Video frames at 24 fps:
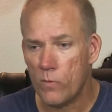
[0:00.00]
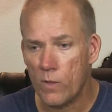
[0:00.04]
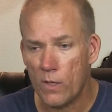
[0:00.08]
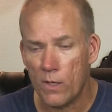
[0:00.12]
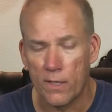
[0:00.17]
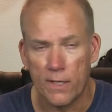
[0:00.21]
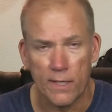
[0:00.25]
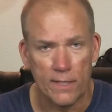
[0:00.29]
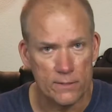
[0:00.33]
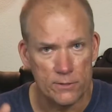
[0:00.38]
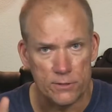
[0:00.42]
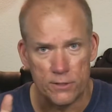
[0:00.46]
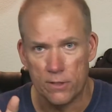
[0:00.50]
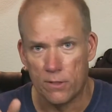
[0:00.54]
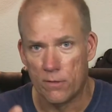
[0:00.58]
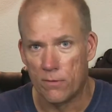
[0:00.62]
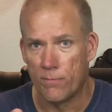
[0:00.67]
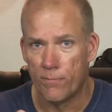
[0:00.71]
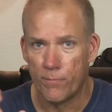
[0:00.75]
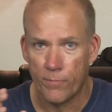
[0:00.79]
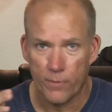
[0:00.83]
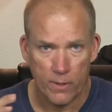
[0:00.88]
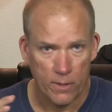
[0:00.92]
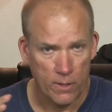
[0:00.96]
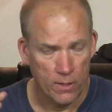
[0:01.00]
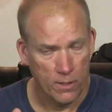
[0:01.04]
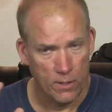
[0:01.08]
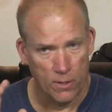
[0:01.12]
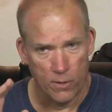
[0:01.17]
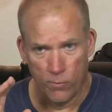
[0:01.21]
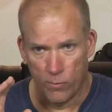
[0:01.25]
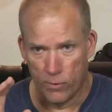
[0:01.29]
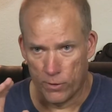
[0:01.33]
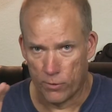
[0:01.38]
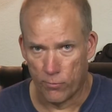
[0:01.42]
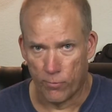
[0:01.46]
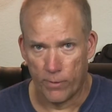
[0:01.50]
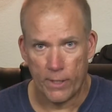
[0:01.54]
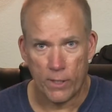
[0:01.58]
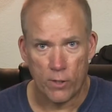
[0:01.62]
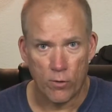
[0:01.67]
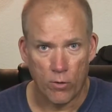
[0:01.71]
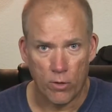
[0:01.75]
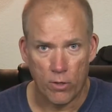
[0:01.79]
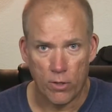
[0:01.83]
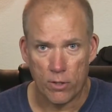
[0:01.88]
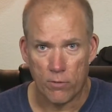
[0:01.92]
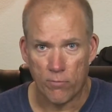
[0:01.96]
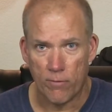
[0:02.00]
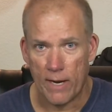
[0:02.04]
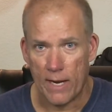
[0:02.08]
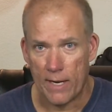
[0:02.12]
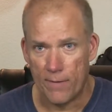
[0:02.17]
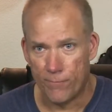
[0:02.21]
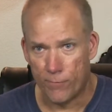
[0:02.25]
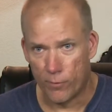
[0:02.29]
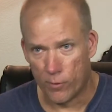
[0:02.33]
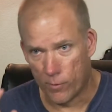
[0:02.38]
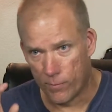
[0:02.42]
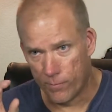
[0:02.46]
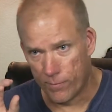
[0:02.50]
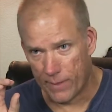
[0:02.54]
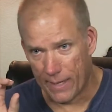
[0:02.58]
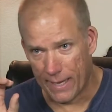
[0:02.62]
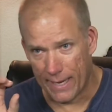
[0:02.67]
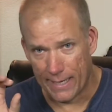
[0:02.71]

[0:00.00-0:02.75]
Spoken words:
Because, with the recoil of the rifle,